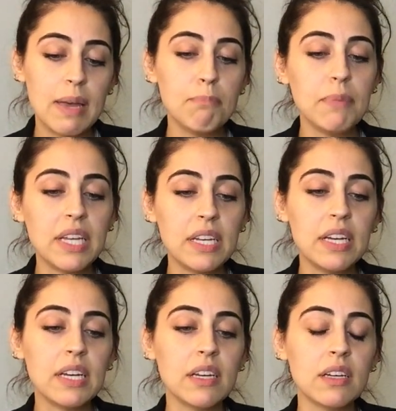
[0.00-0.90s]

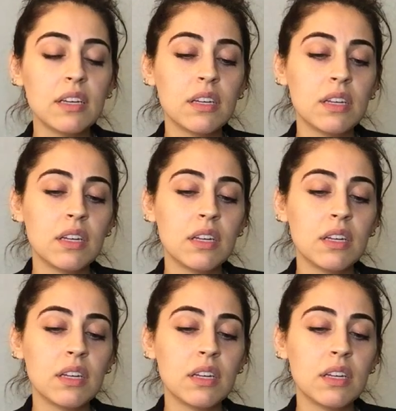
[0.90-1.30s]
Meaning